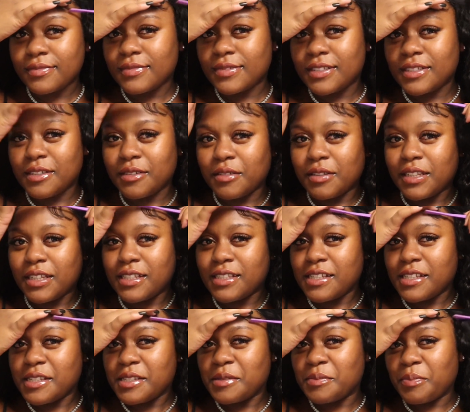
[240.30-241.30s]
So this
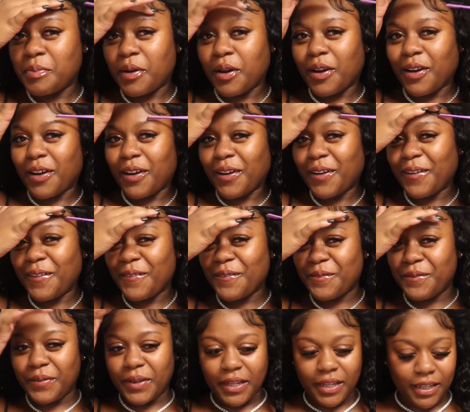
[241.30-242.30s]
is
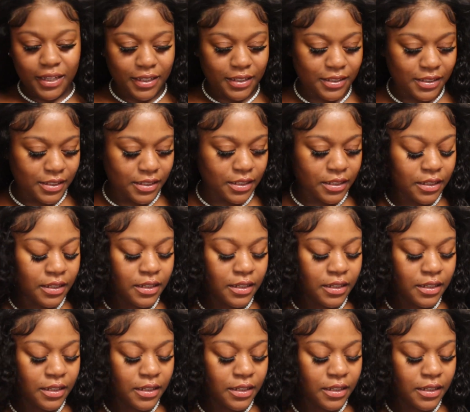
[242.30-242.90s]
perfect.